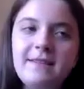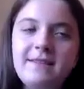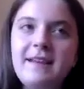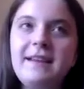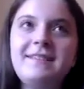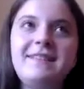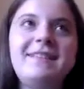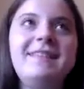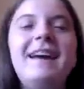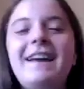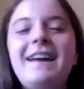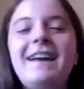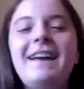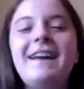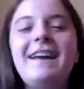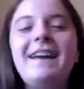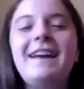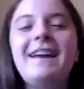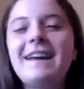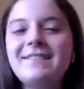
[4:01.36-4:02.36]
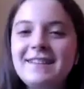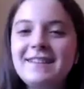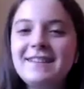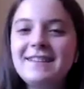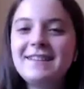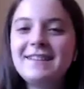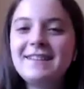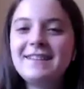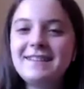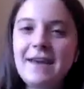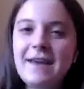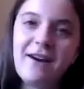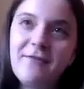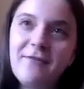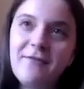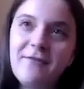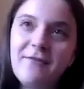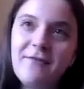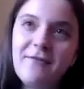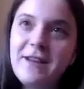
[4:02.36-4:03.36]
It's like, it's not the same as
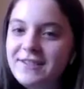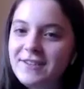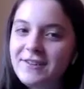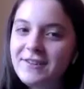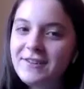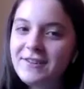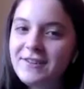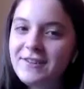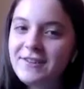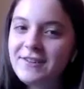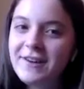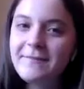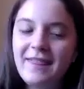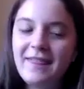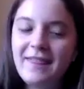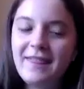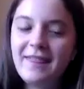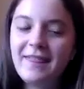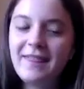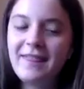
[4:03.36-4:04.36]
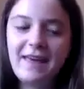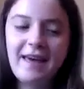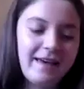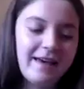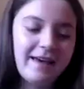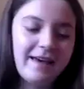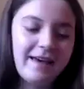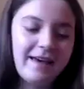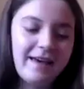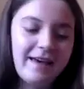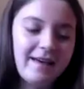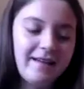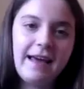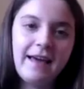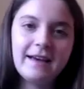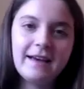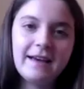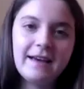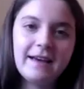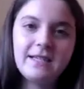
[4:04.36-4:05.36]
how we used to do it, but I think that
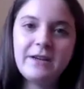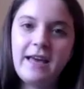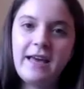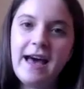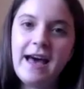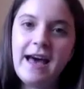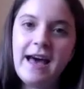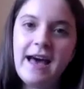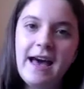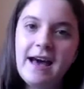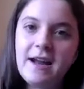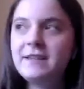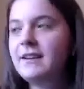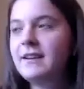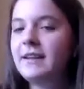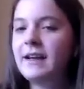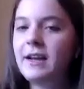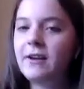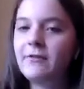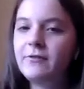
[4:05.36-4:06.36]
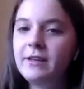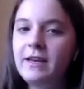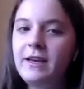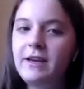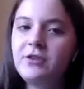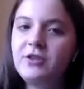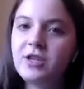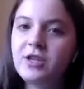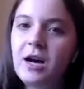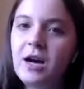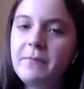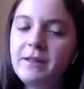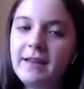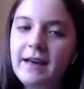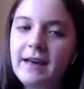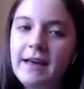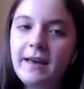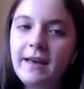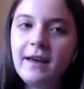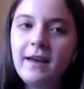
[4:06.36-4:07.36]
like, especially Adam has done like a really good
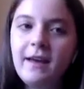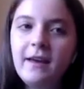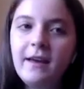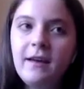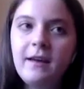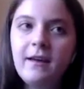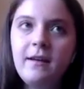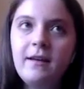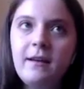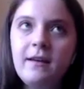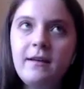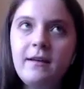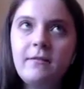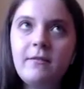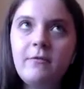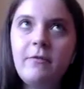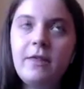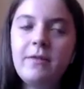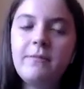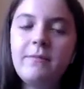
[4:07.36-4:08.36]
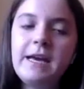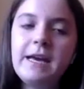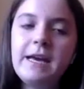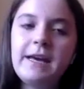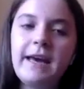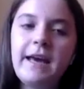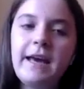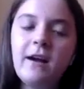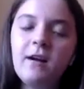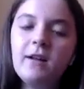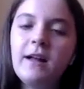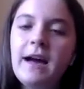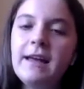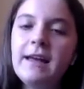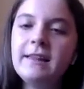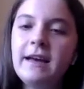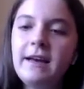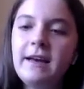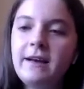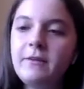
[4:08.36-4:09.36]
job. And like with me and
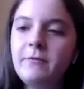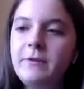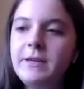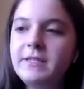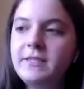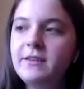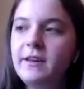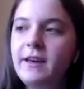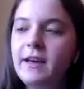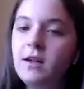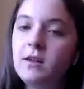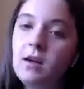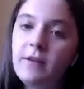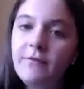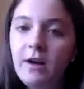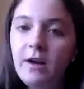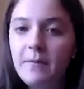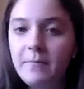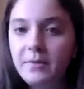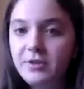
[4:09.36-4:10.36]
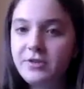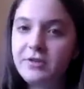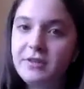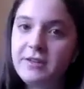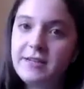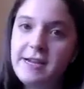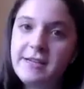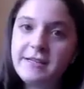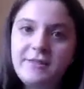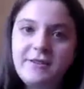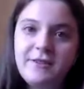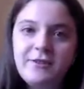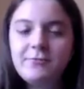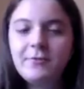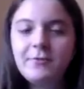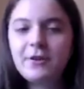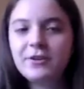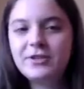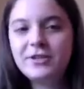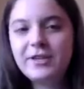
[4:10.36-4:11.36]
Caroline, like we still get a lot of opportunities to
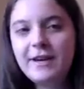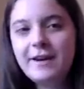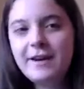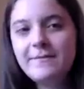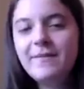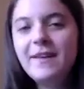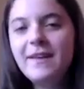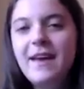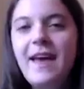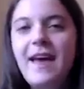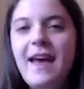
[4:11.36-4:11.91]
do worship.